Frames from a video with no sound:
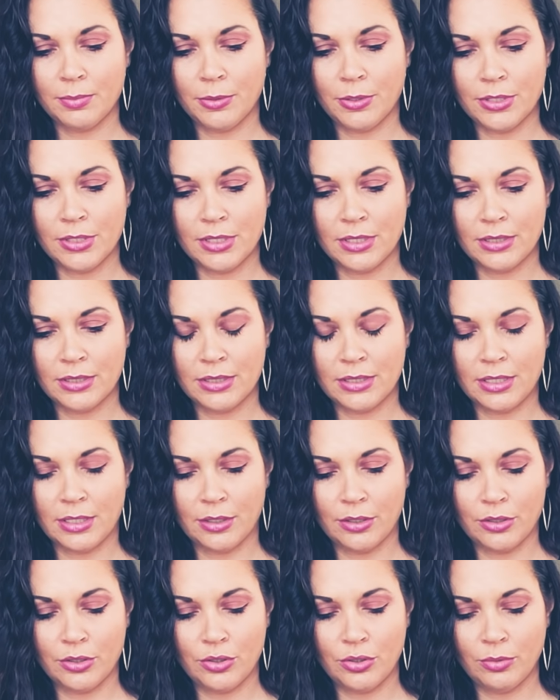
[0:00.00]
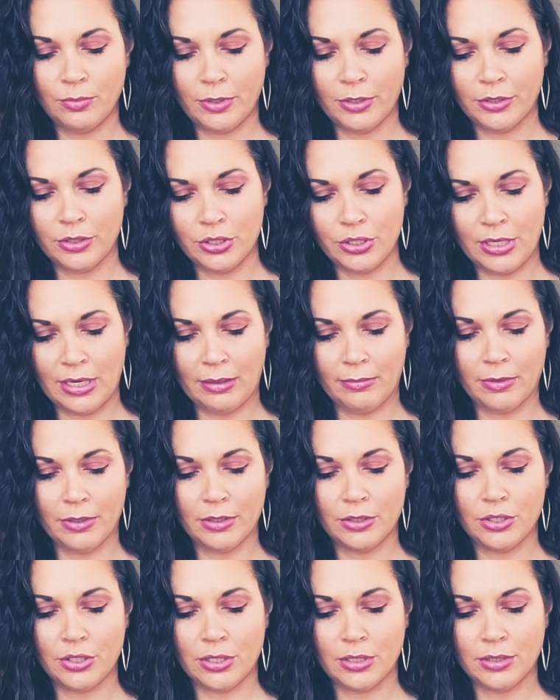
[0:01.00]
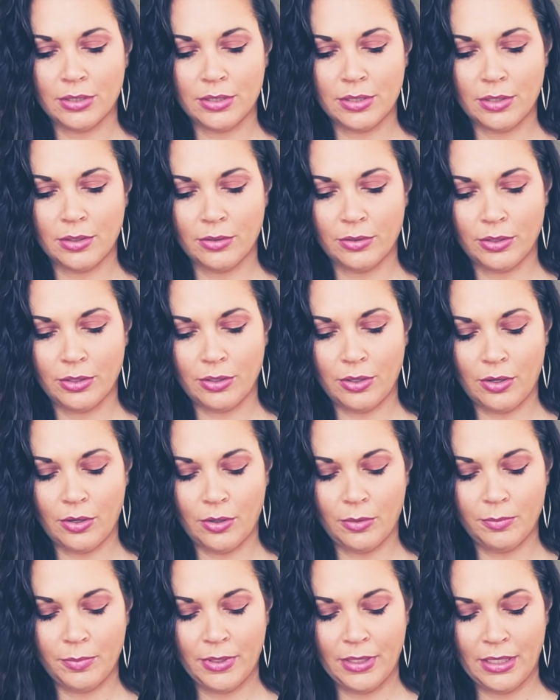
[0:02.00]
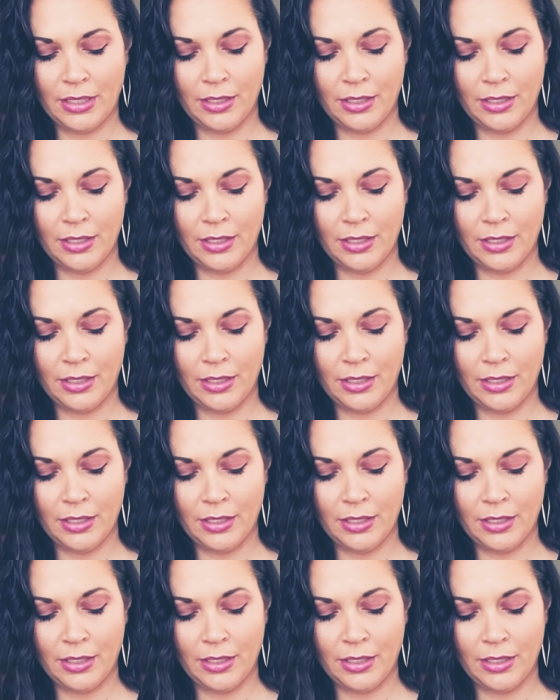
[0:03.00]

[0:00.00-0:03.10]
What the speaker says: person's done too much damage, and so your hope,